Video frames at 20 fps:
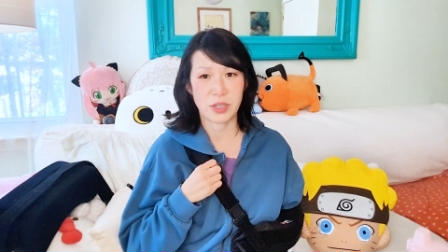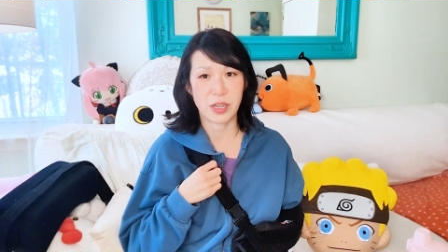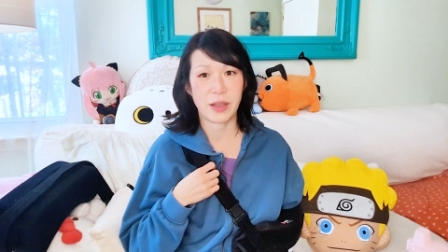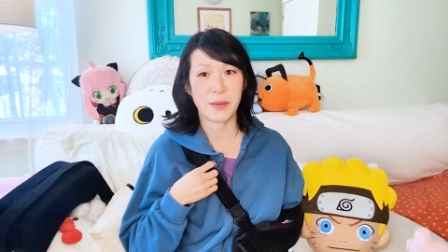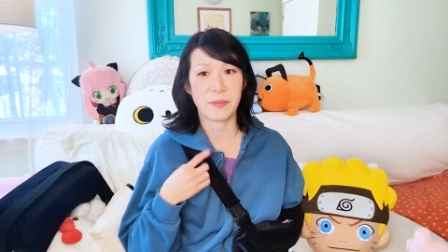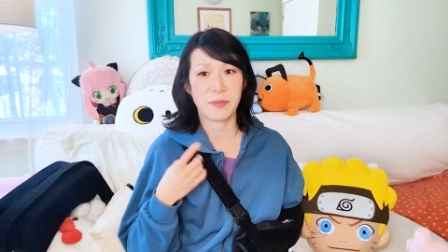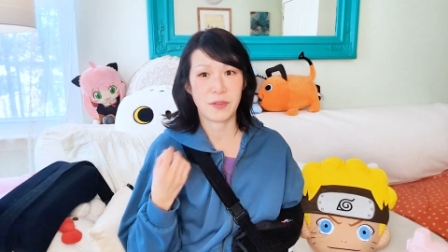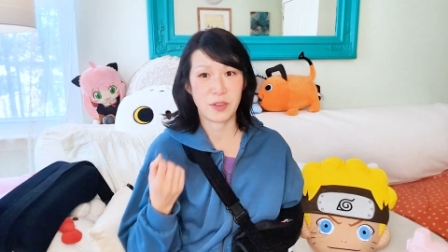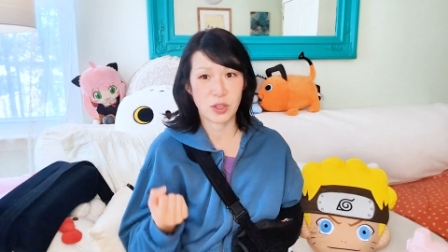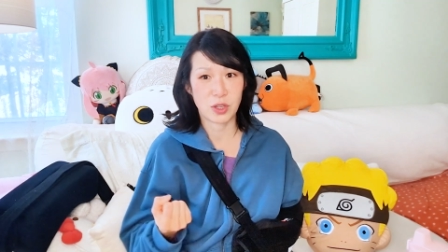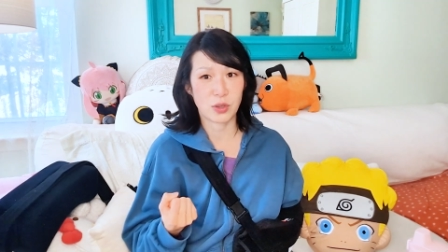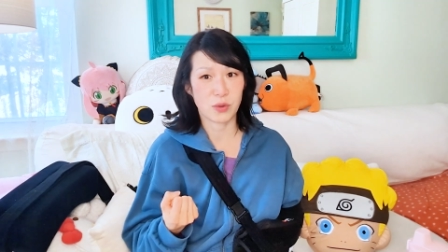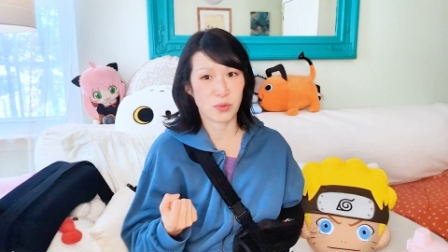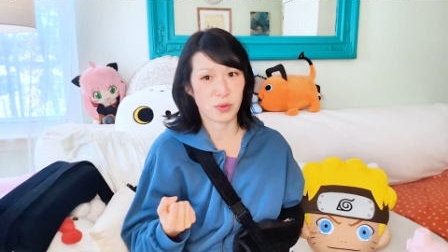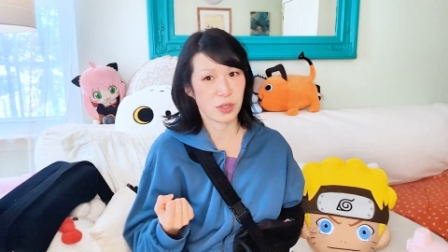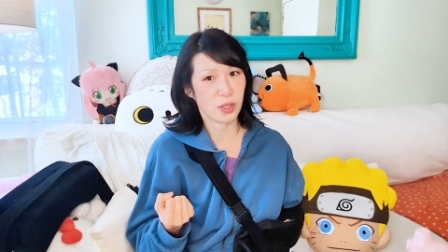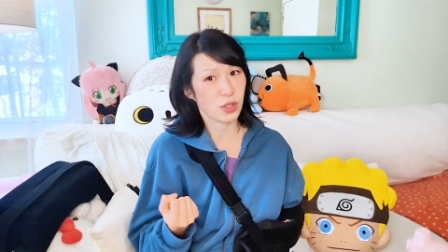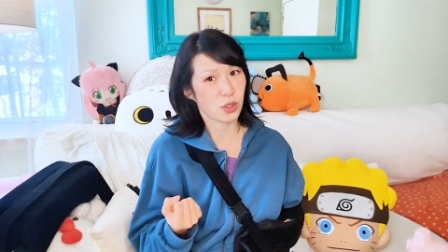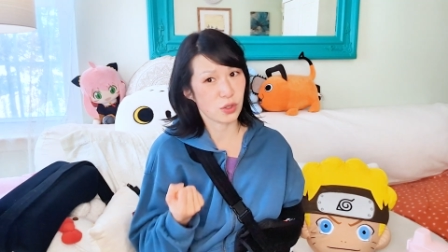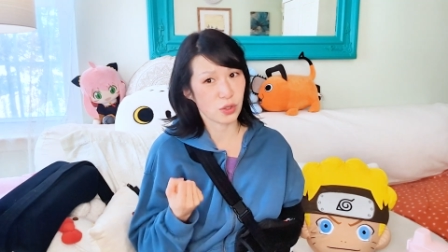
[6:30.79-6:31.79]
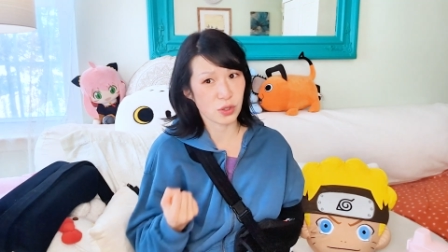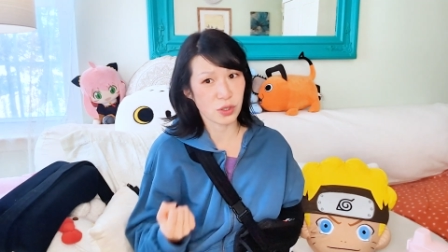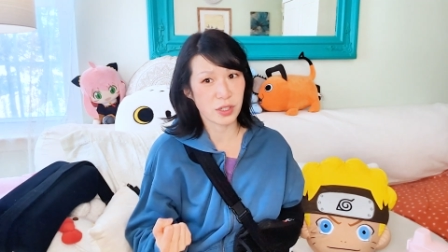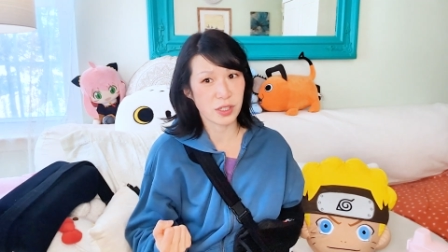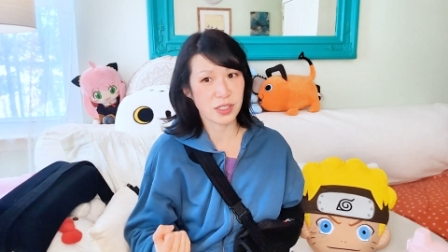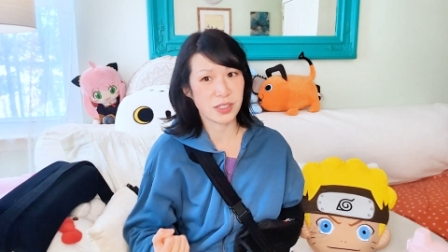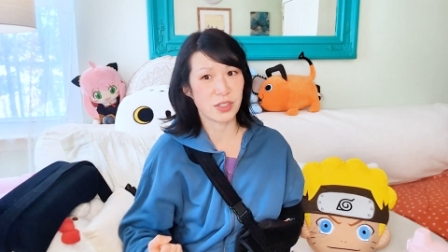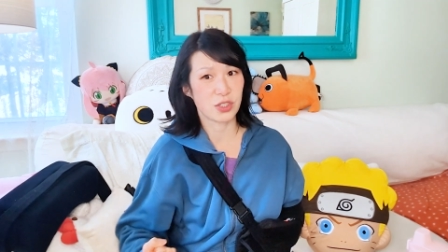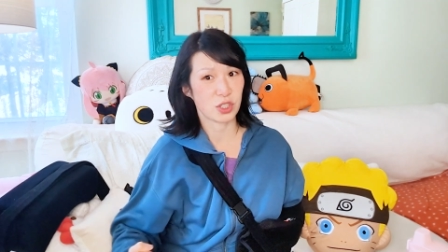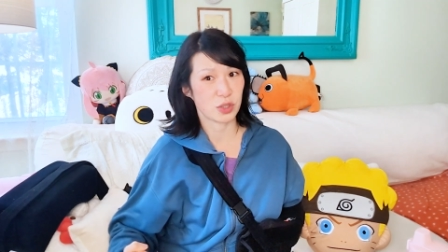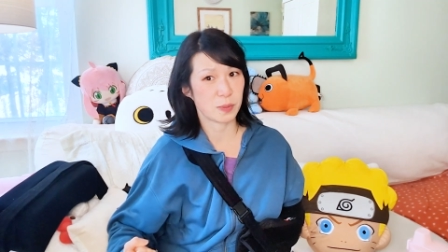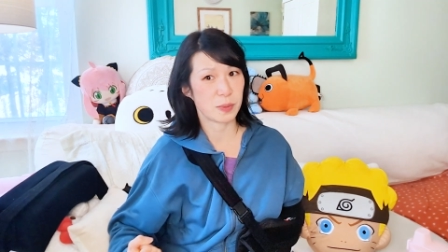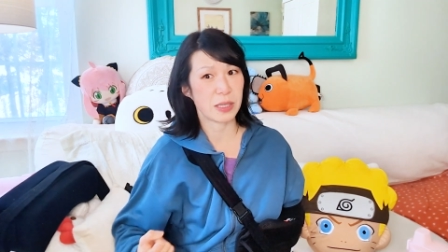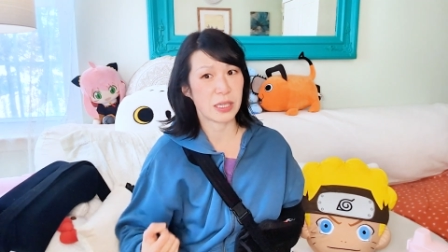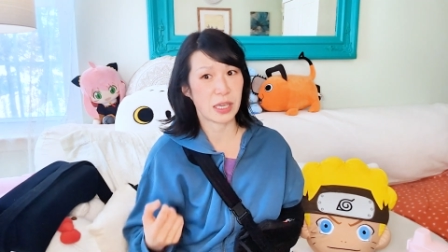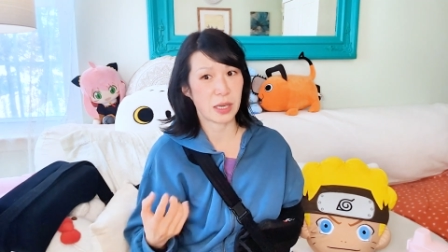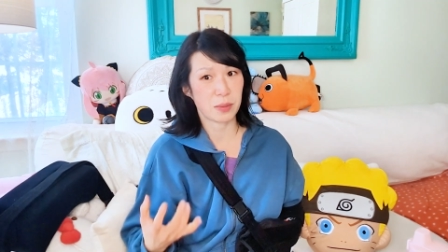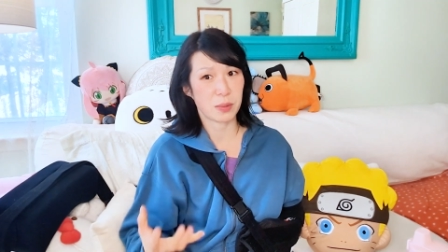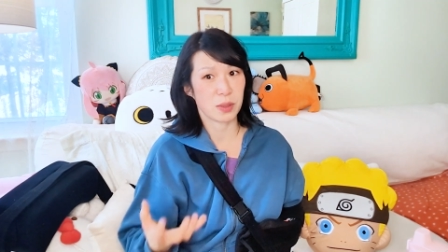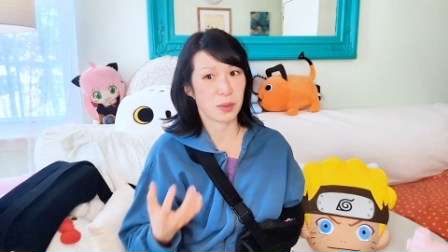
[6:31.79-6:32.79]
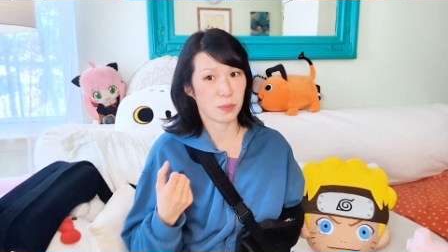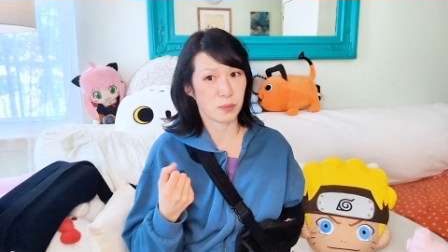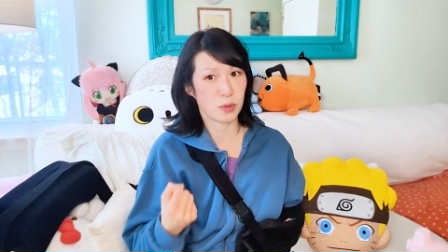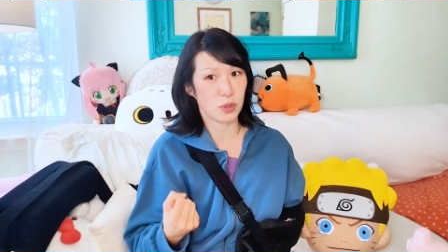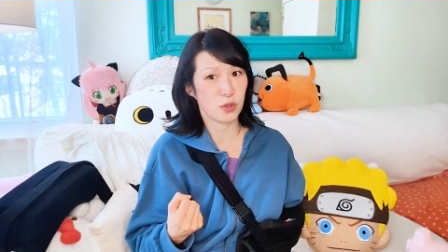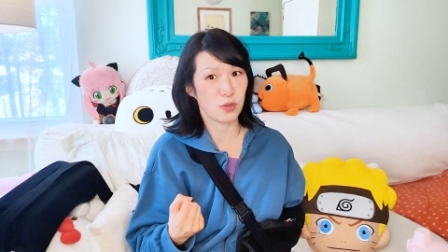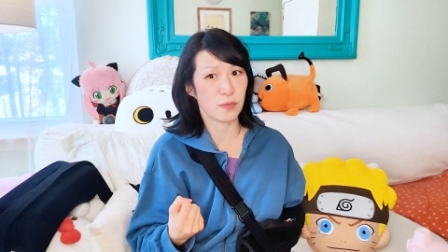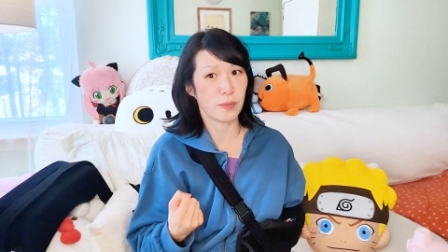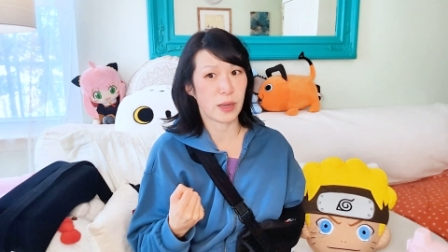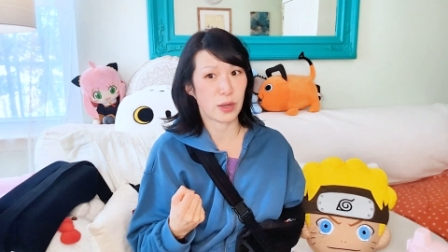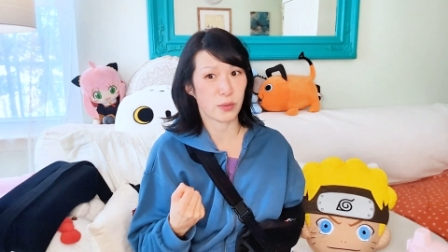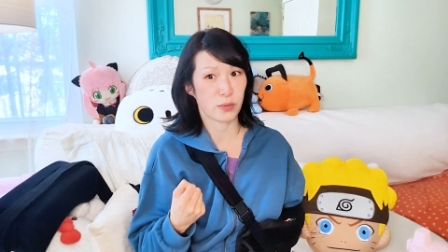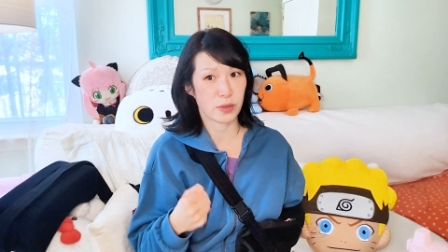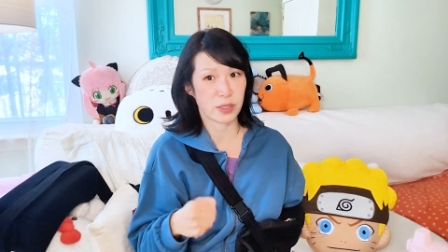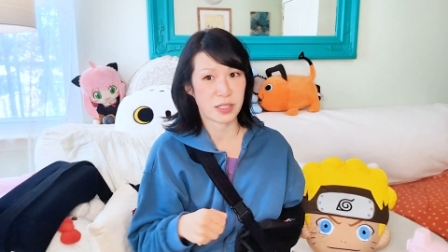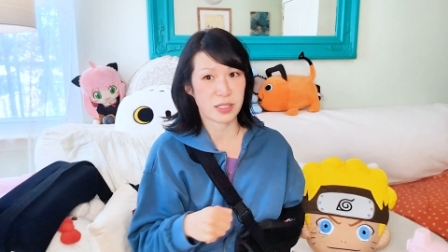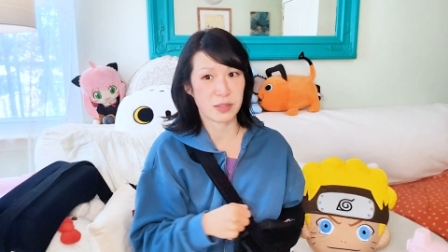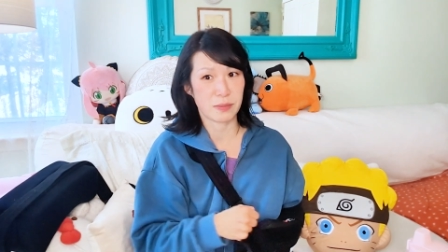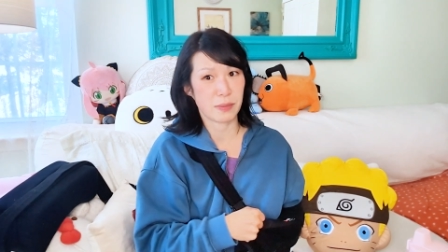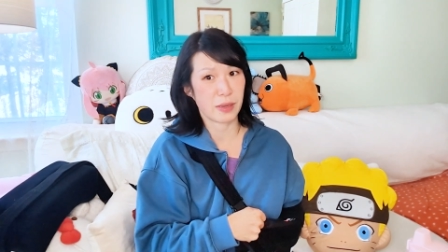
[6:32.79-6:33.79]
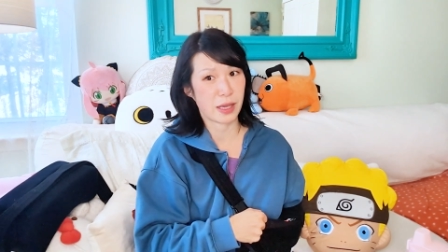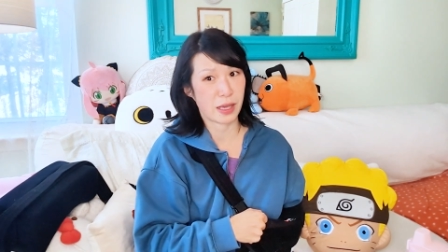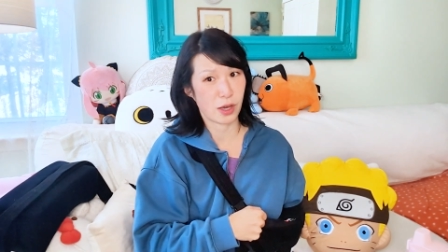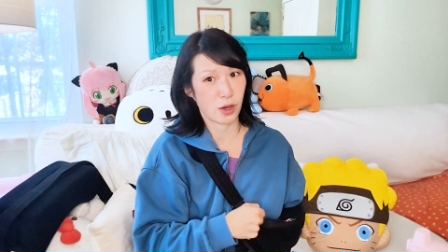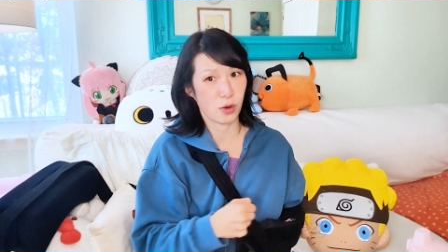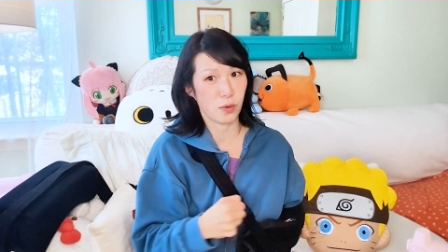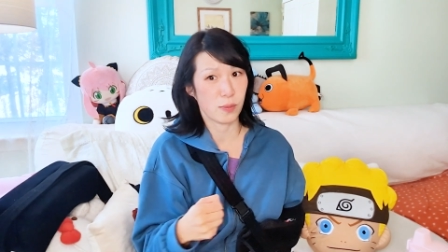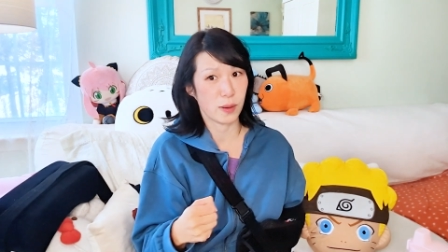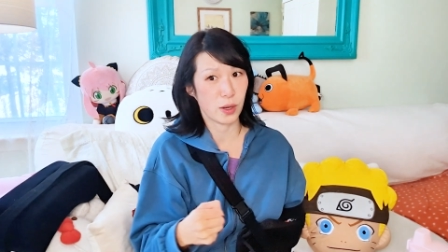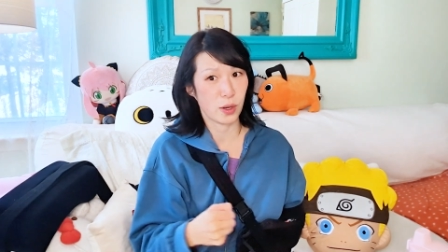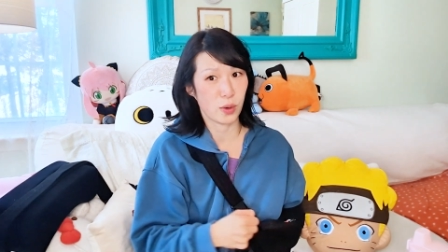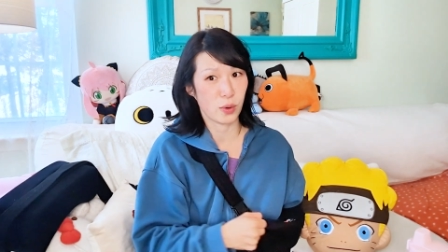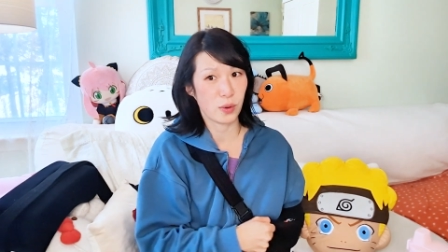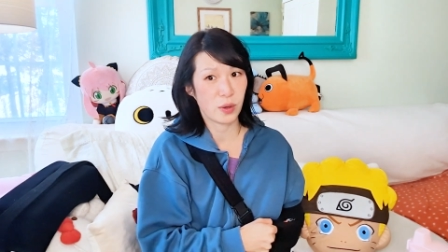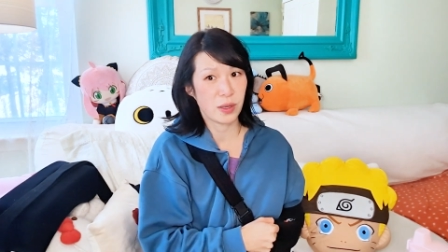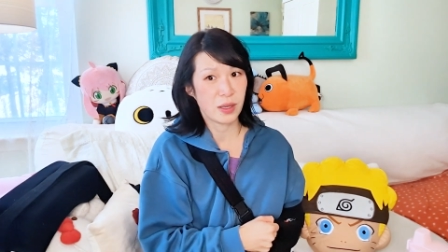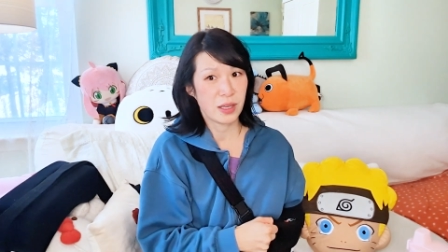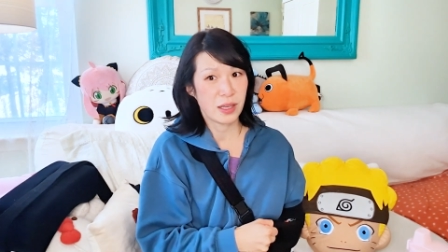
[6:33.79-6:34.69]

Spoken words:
I'm feeling really good just being able to move my wrist and my elbow.